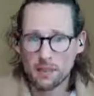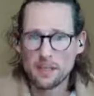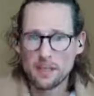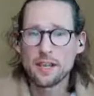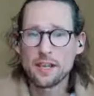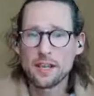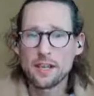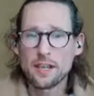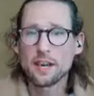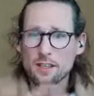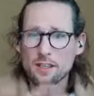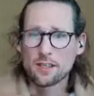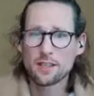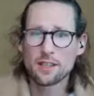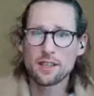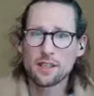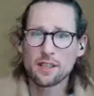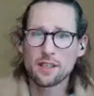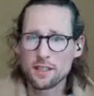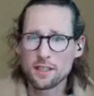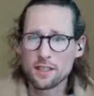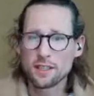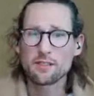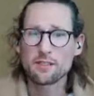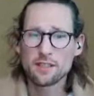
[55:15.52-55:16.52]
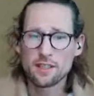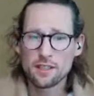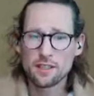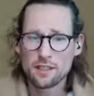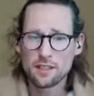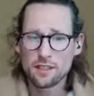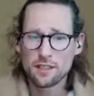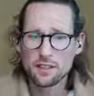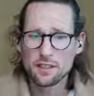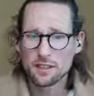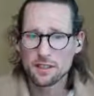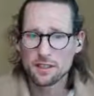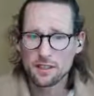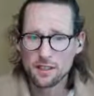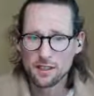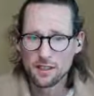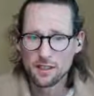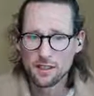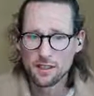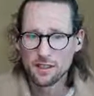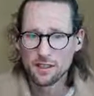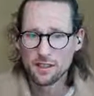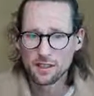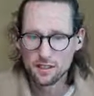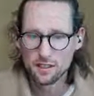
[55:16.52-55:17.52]
If I now design a
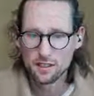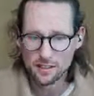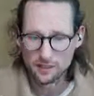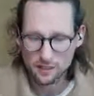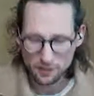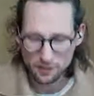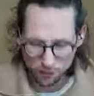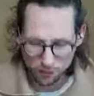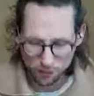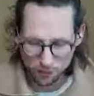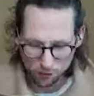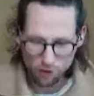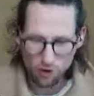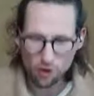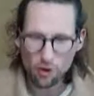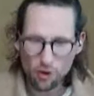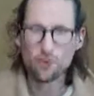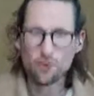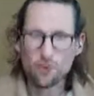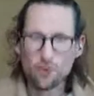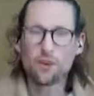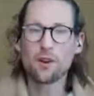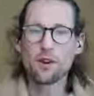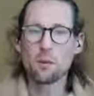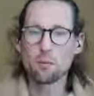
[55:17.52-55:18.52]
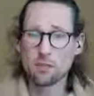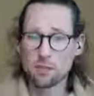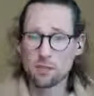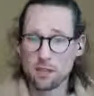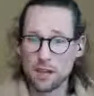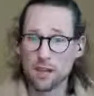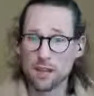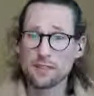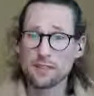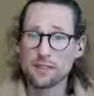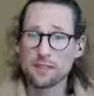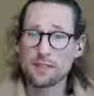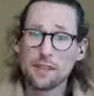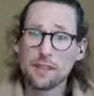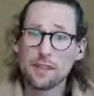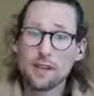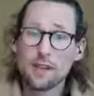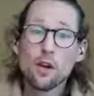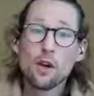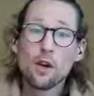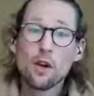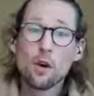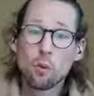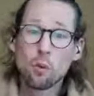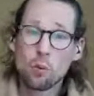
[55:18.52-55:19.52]
conversation, they're
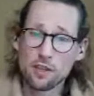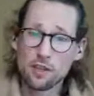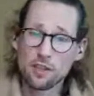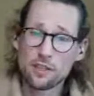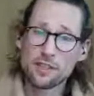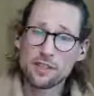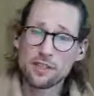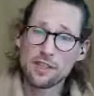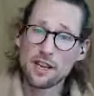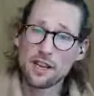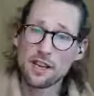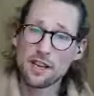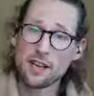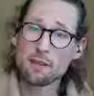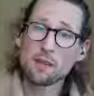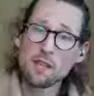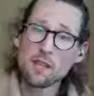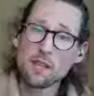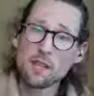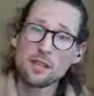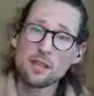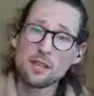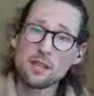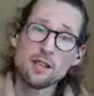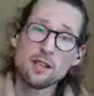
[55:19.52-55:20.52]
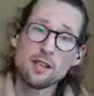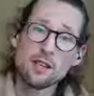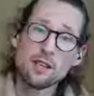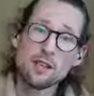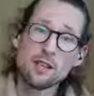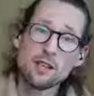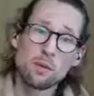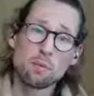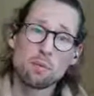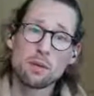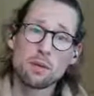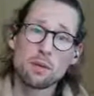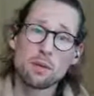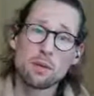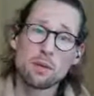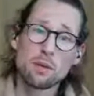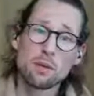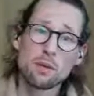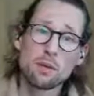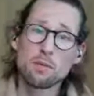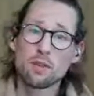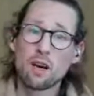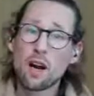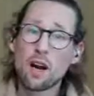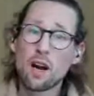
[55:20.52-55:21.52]
upset. What does that mean? When
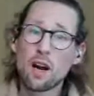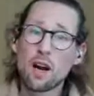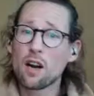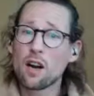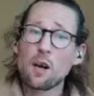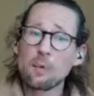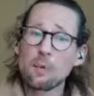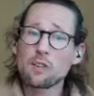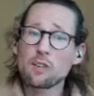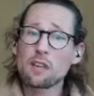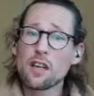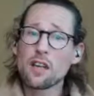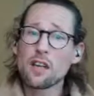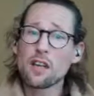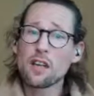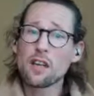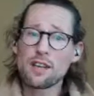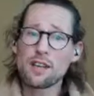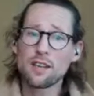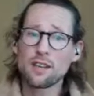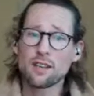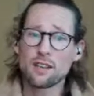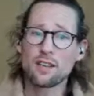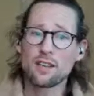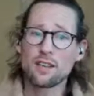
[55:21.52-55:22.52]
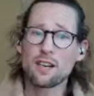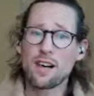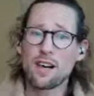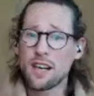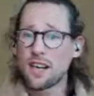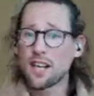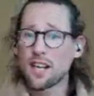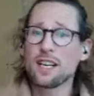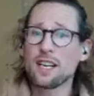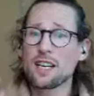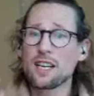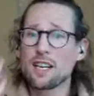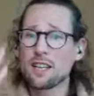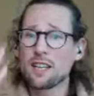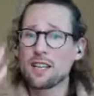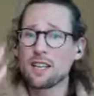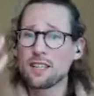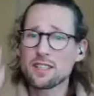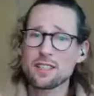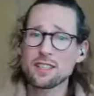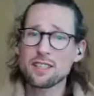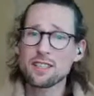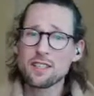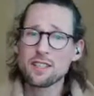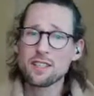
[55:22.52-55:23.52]
people are upset, they're high
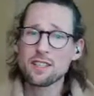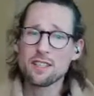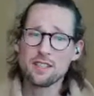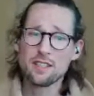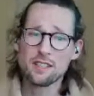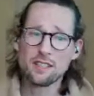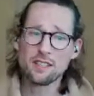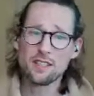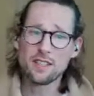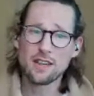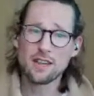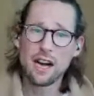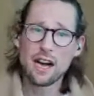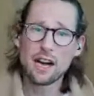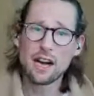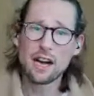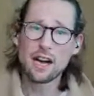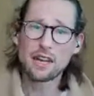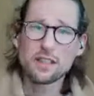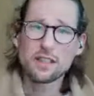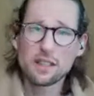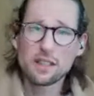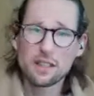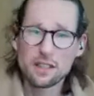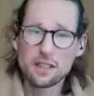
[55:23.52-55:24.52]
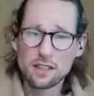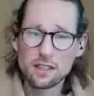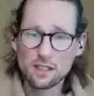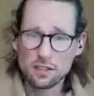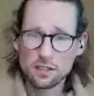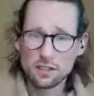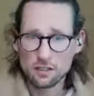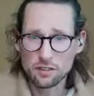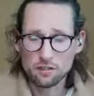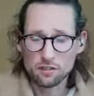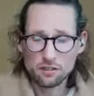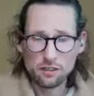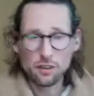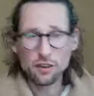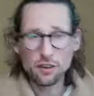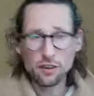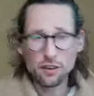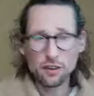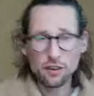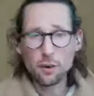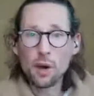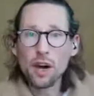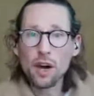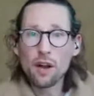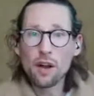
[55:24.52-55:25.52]
in energy, they're not going to listen
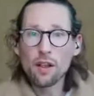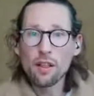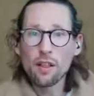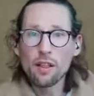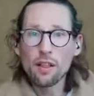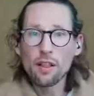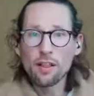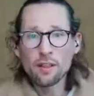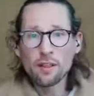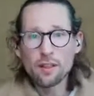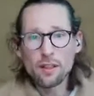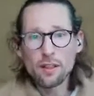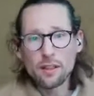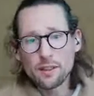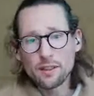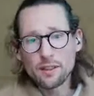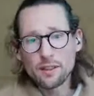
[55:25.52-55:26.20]
very well.